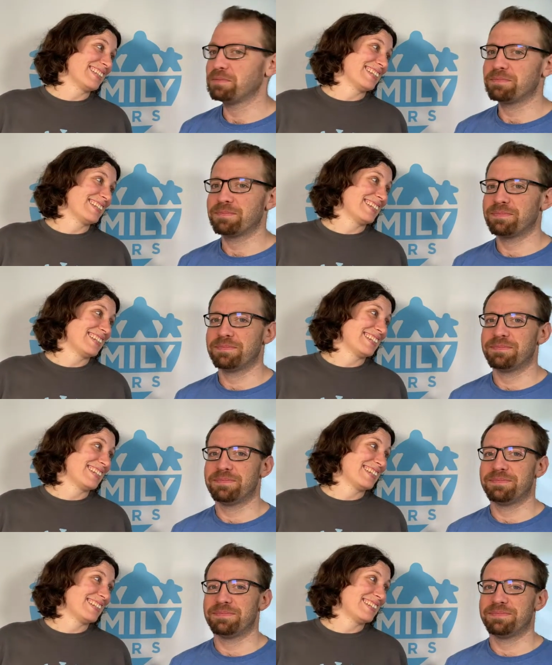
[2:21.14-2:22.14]

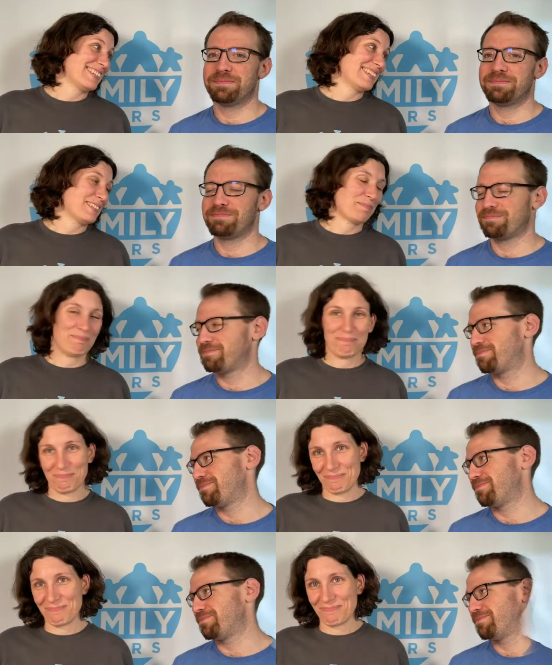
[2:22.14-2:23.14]

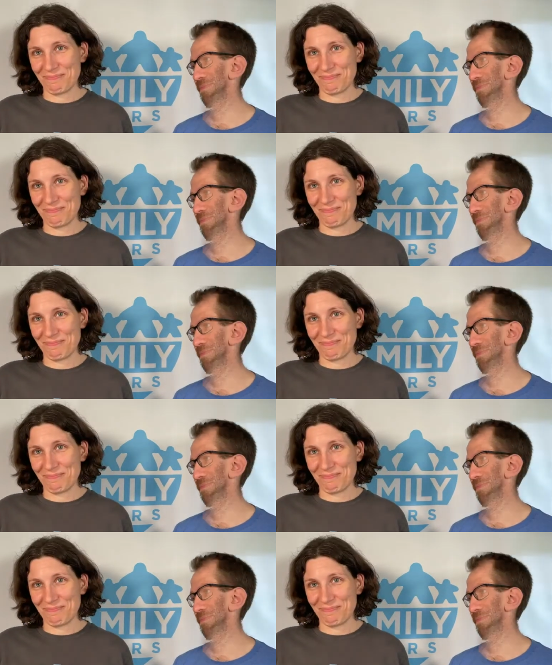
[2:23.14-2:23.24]
(silence)